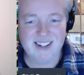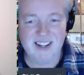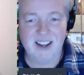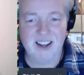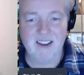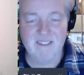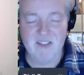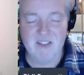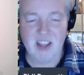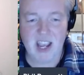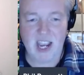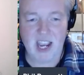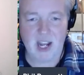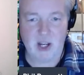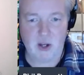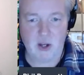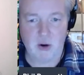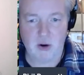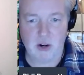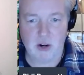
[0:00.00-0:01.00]
Yeah. And
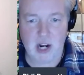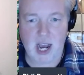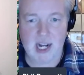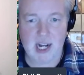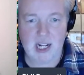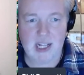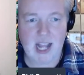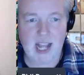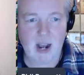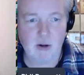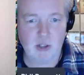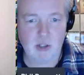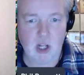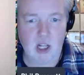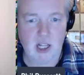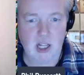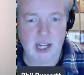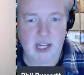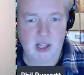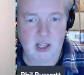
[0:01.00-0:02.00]
you're not allowed to
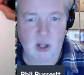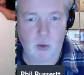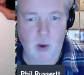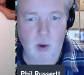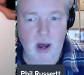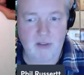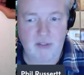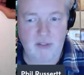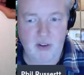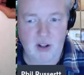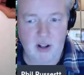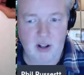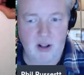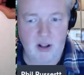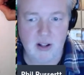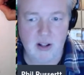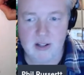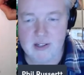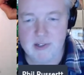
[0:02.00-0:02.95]
lick the waffle.